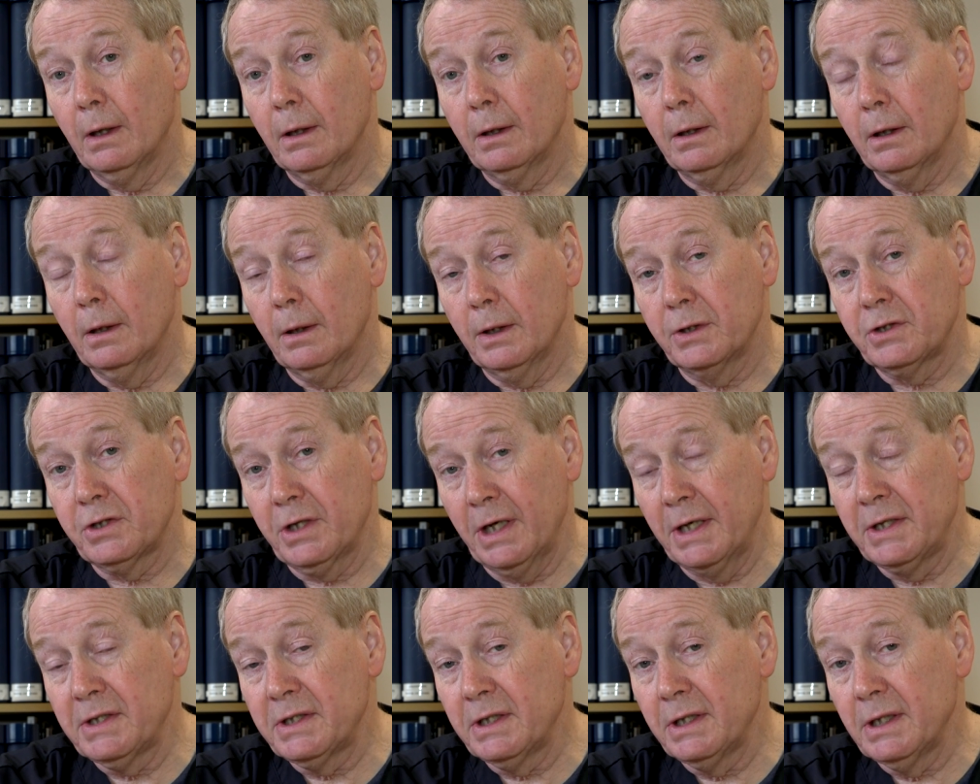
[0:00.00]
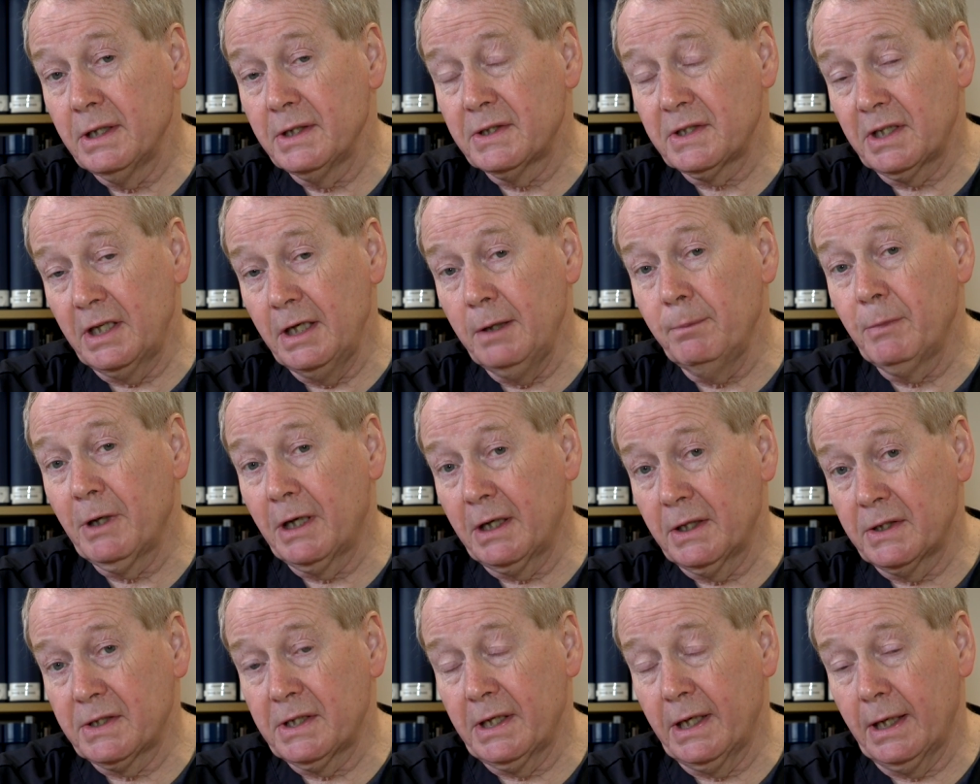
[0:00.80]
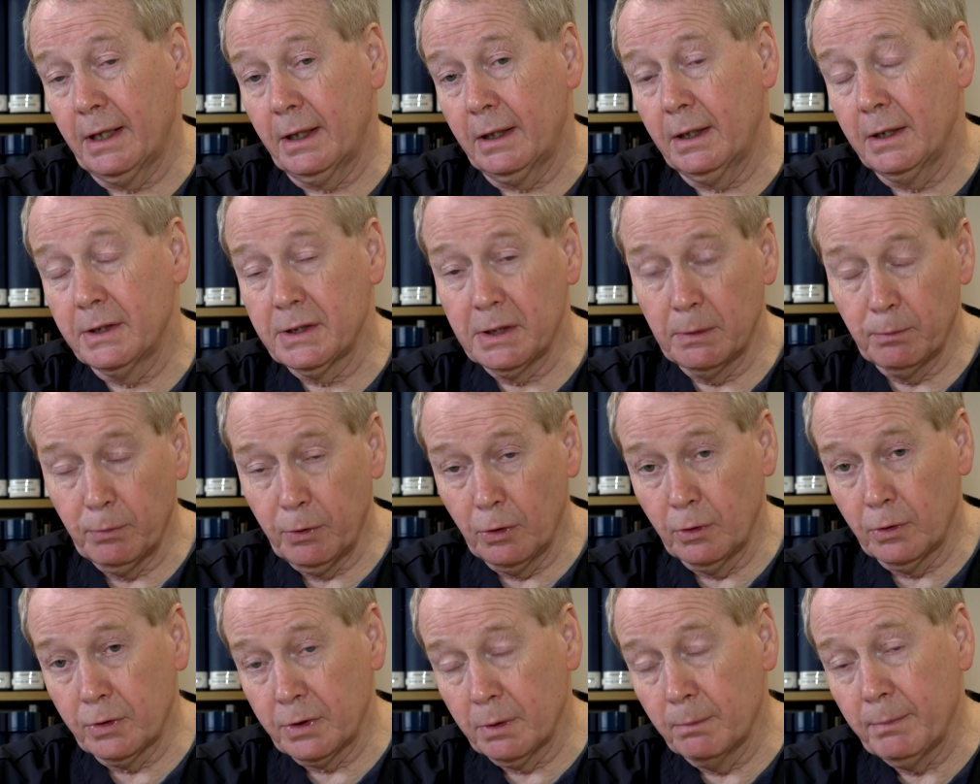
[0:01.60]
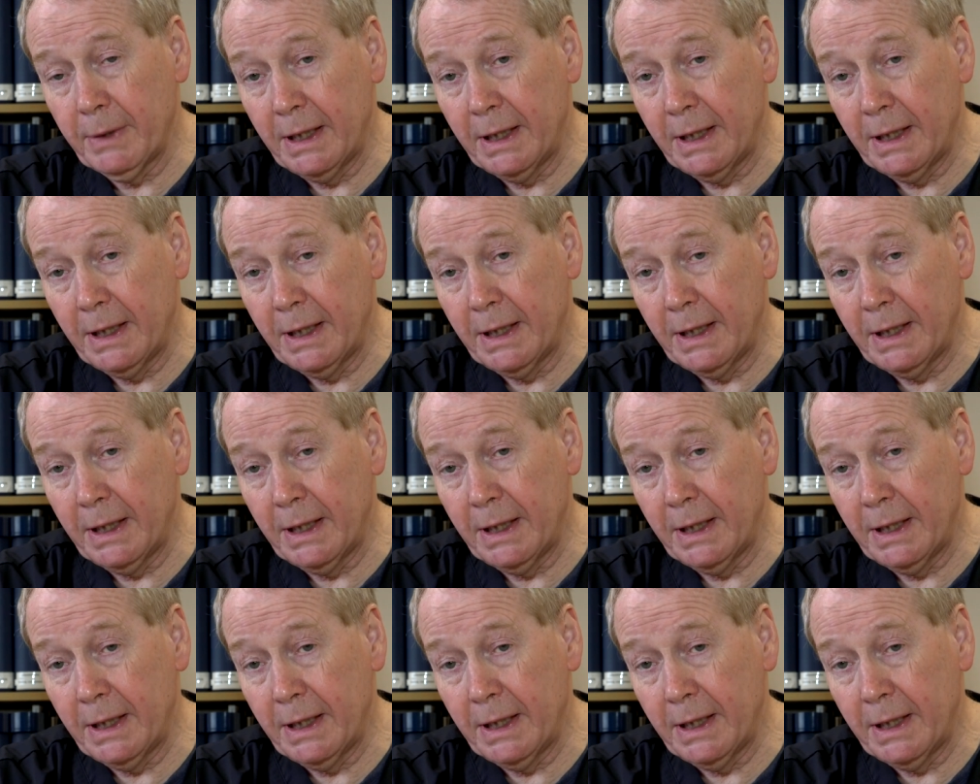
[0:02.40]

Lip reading: Now, a transient ischemic attack is important